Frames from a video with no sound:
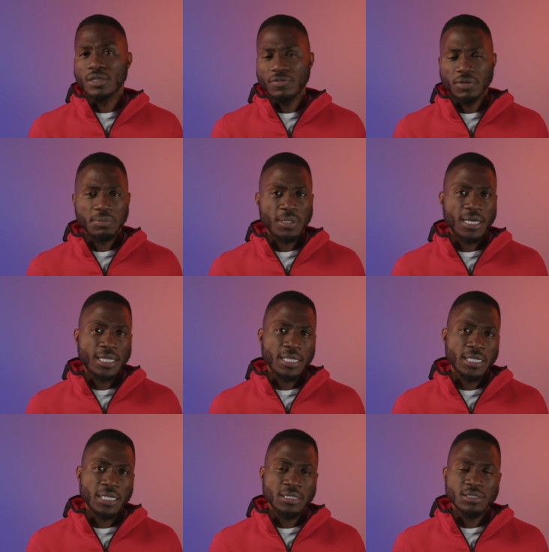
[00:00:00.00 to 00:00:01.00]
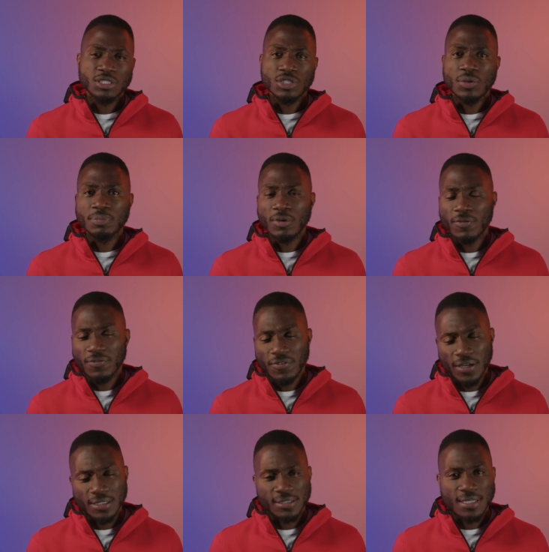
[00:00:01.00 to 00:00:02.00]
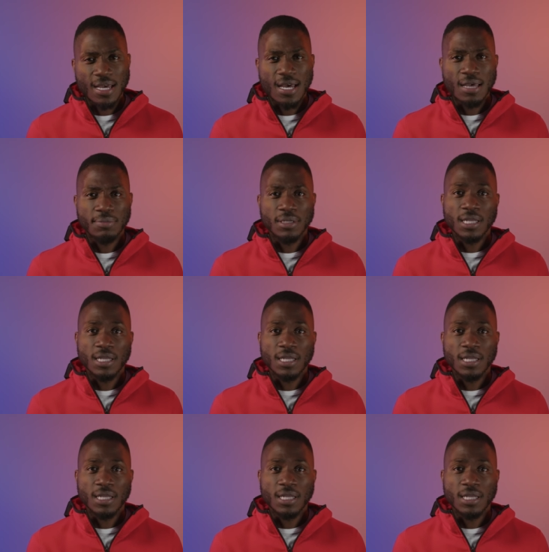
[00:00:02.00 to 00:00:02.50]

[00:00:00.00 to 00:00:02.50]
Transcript: everybody and jumped on FaceTime.